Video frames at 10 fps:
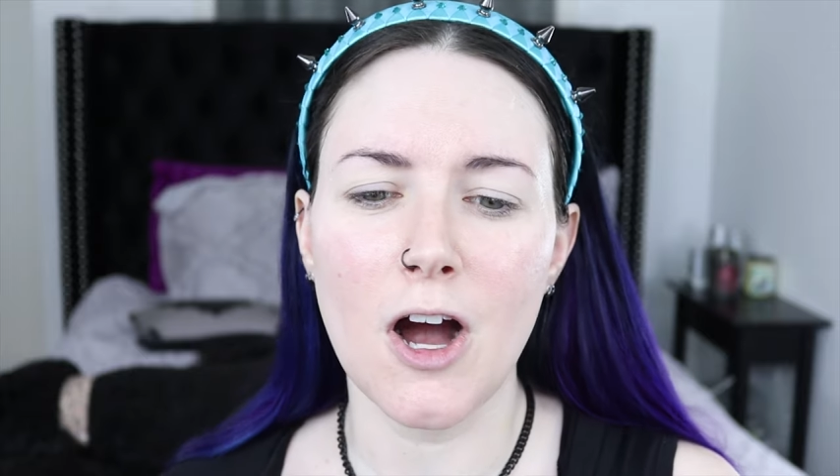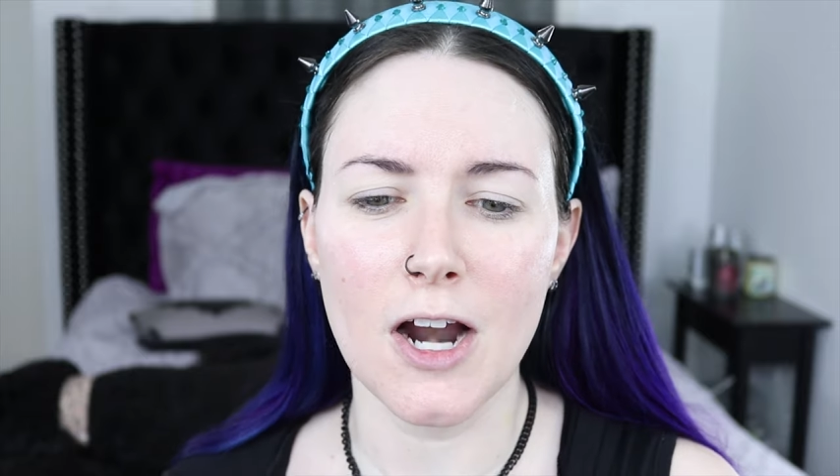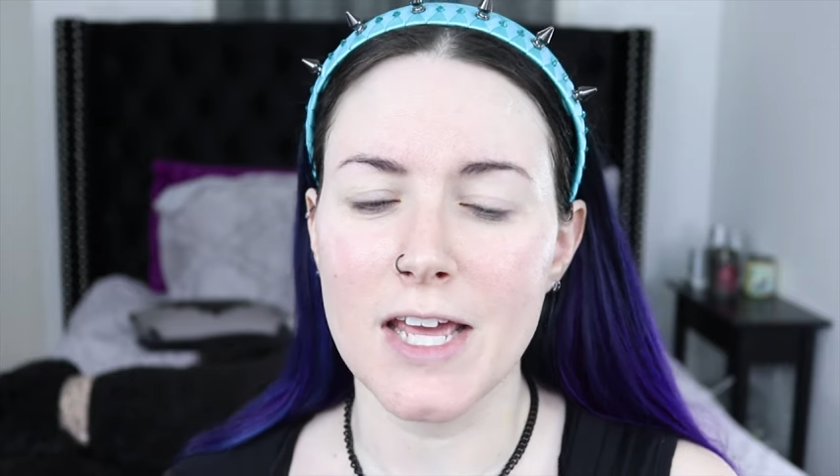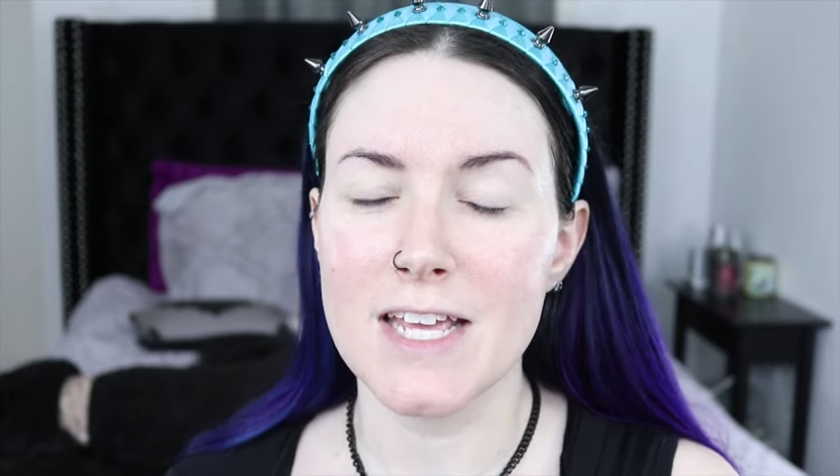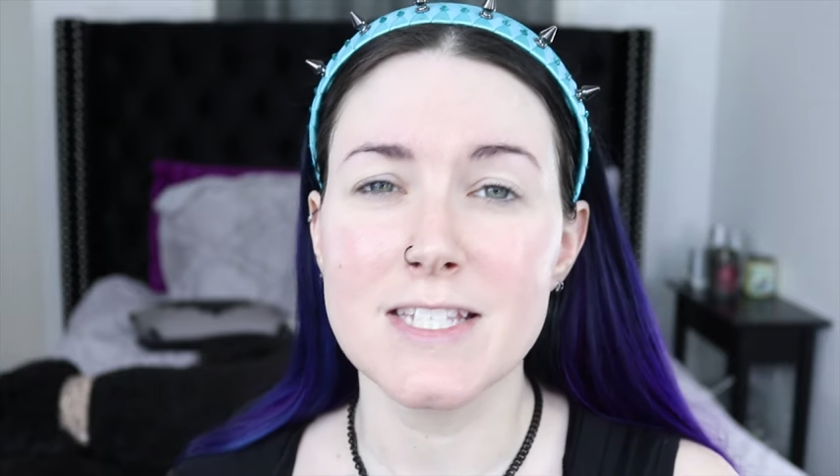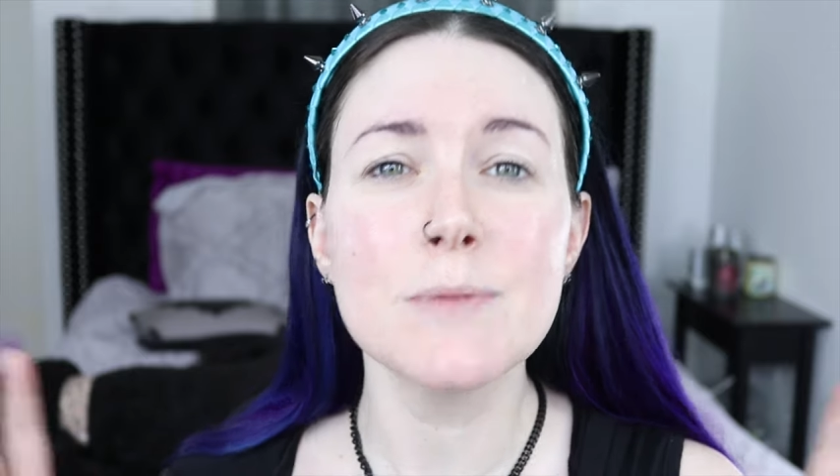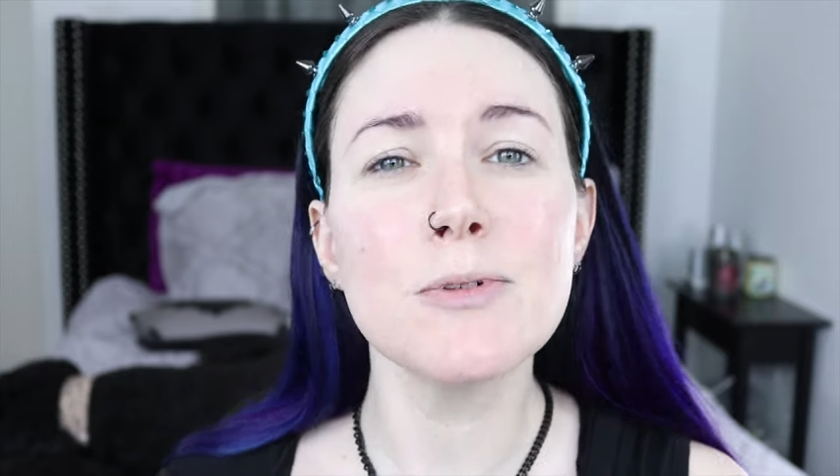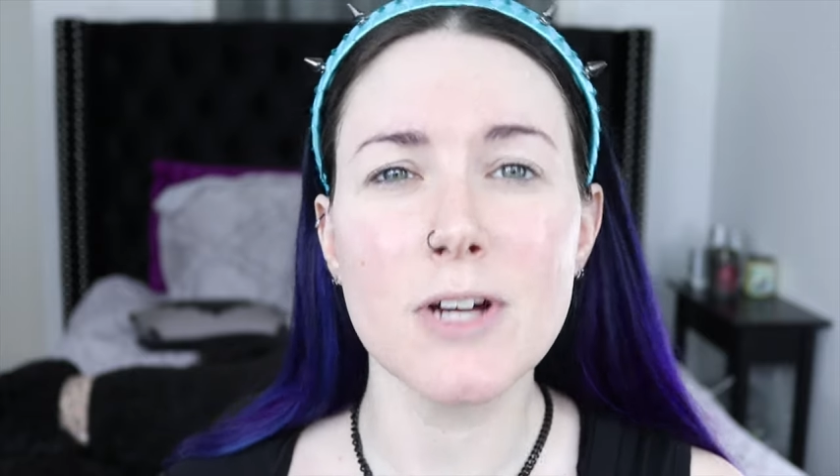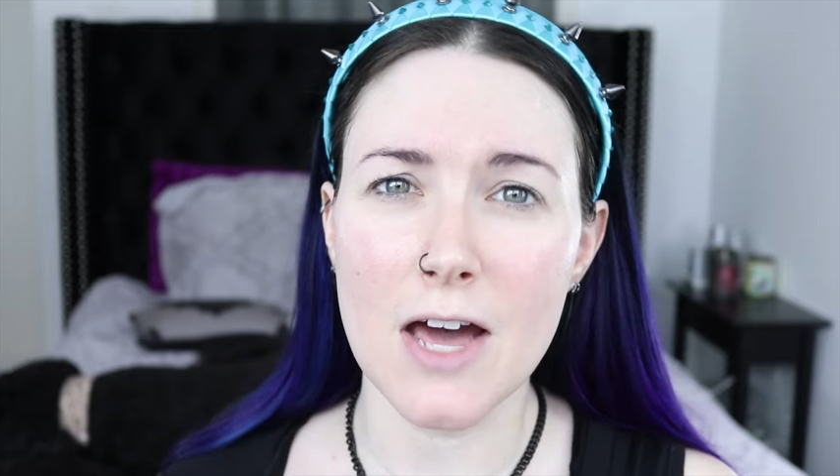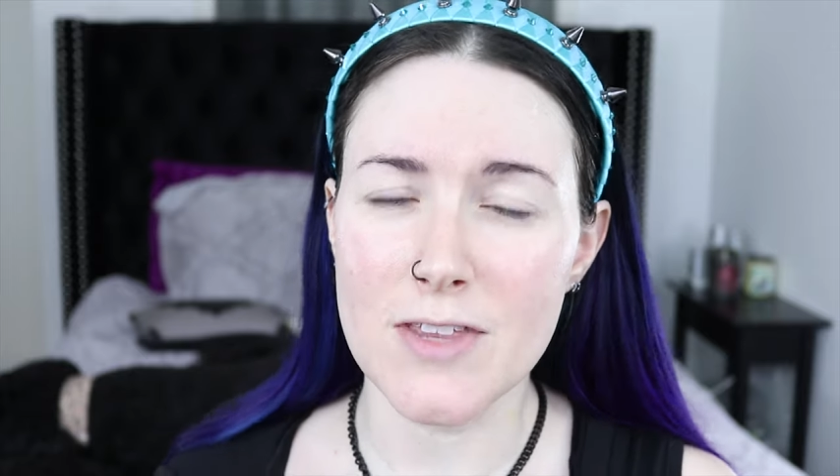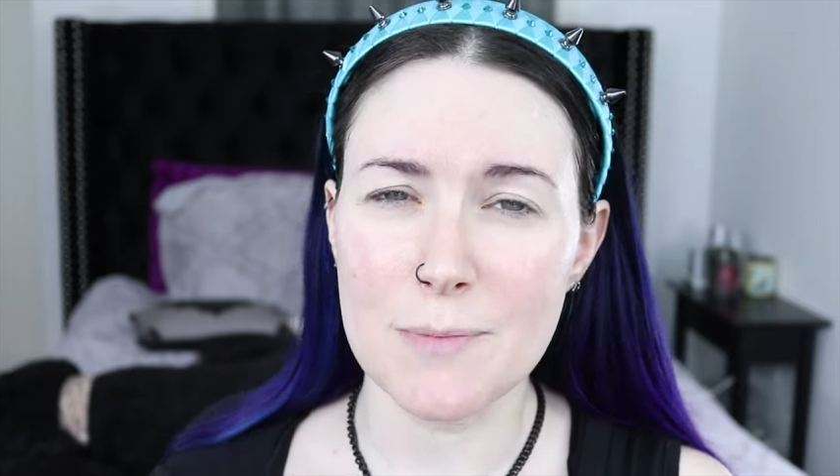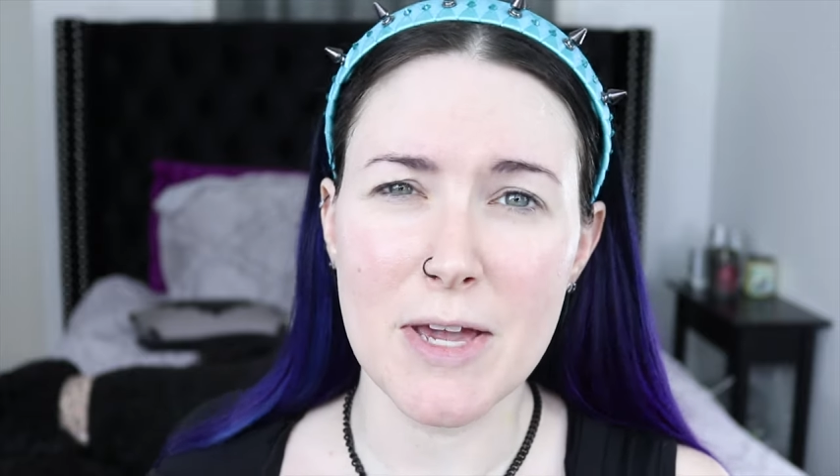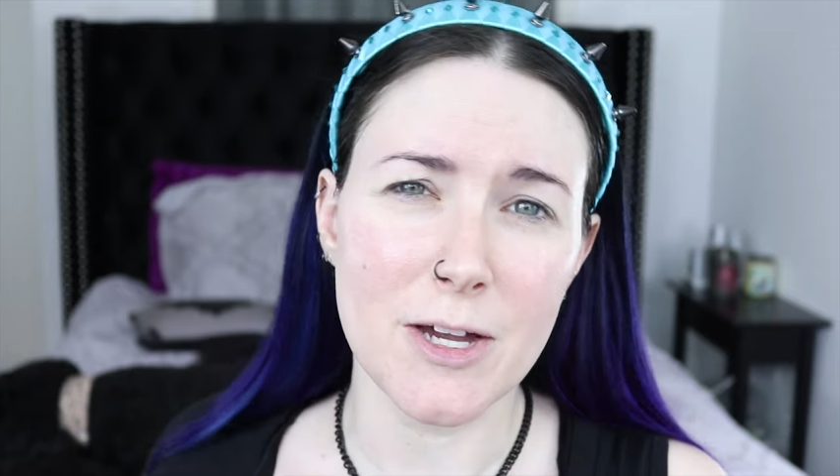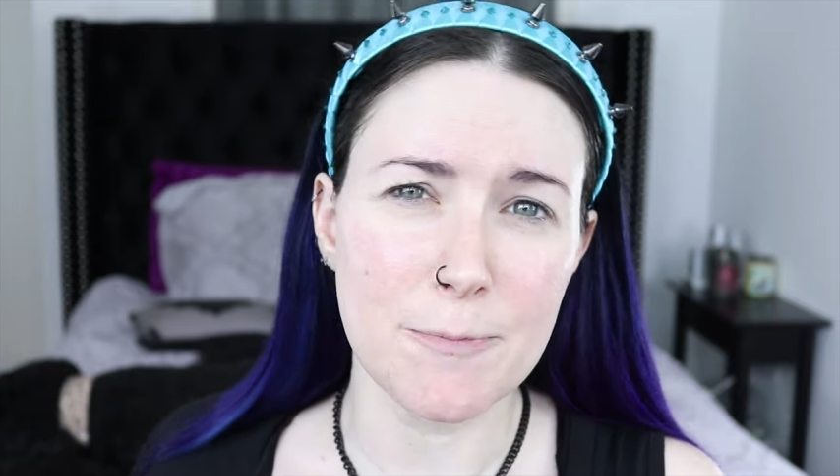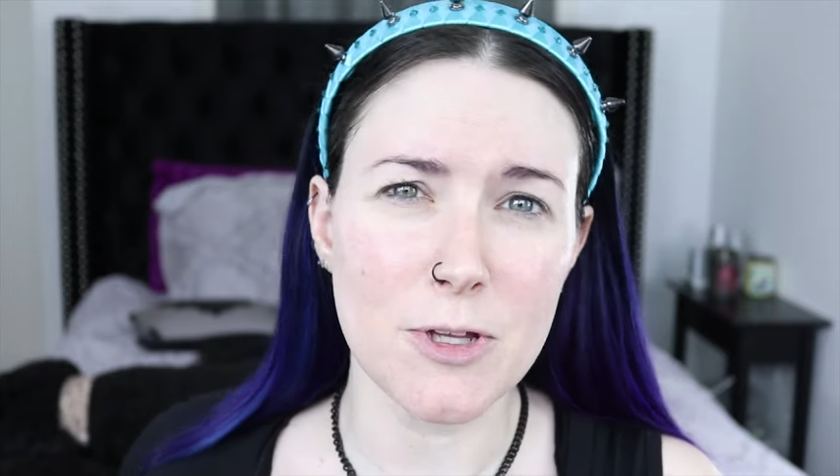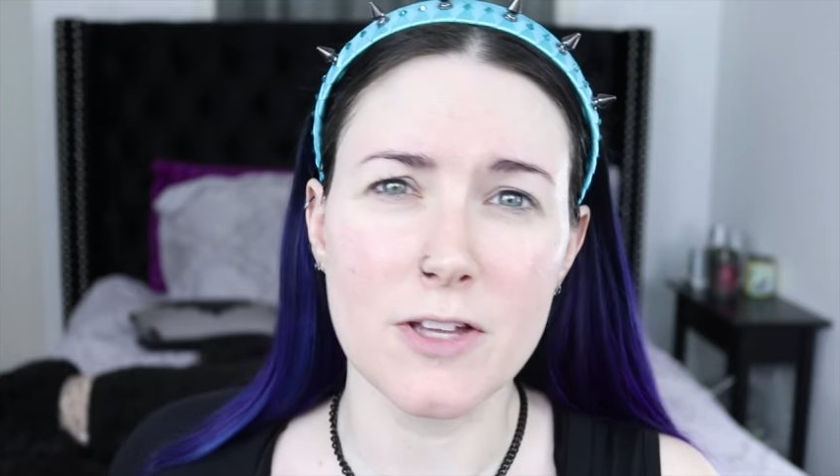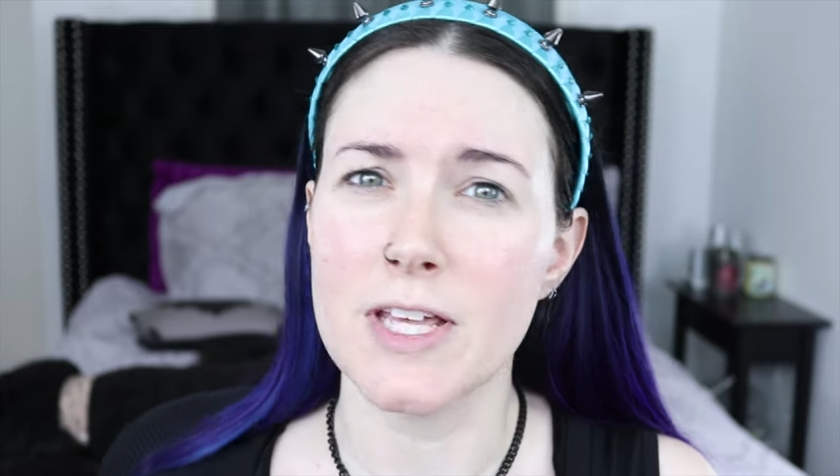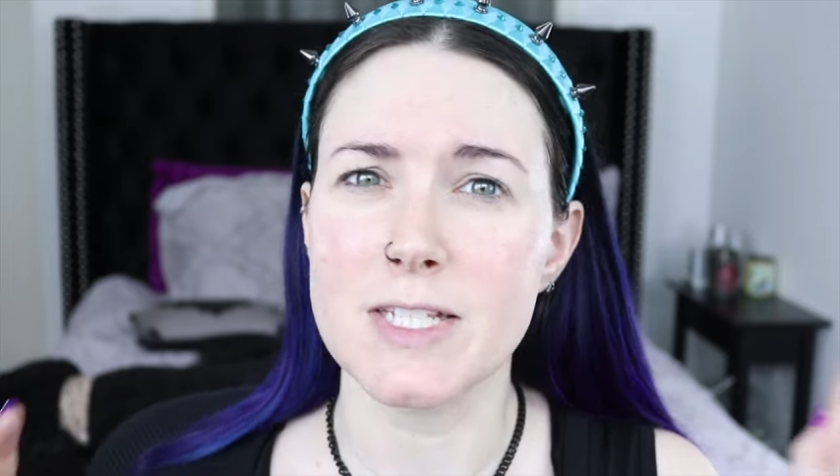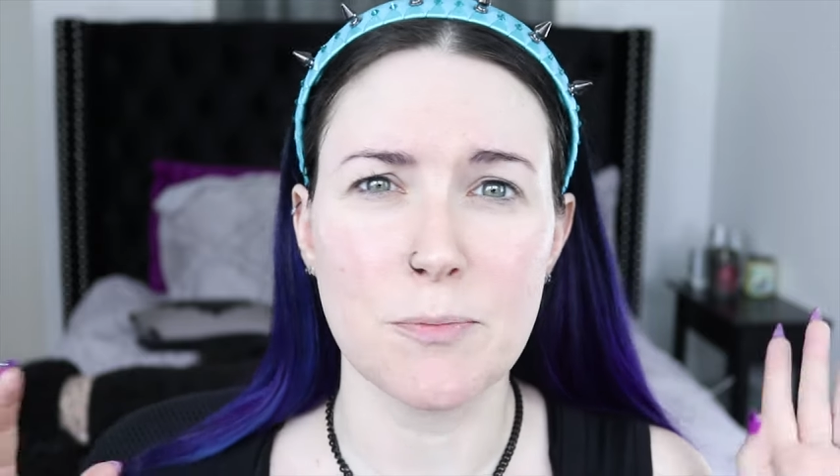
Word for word: on a simple gothic makeup look that's